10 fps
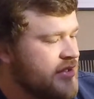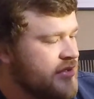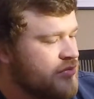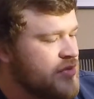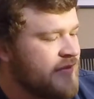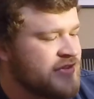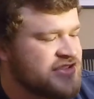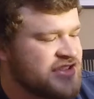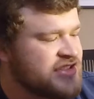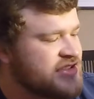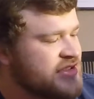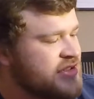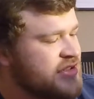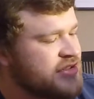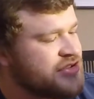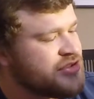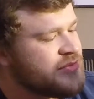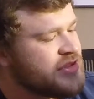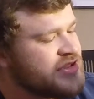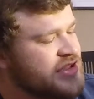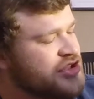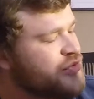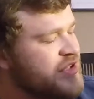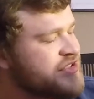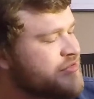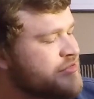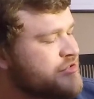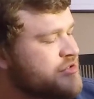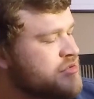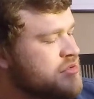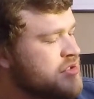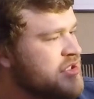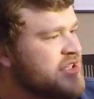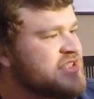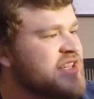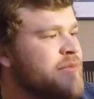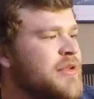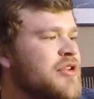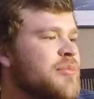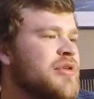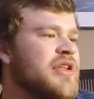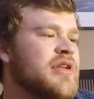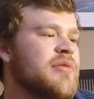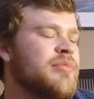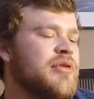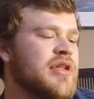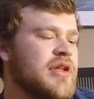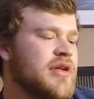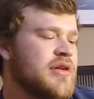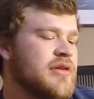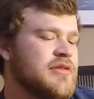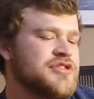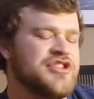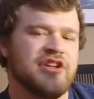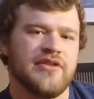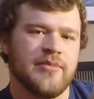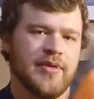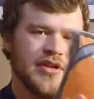references, instruments, tweezers, safety. Pretty generic, but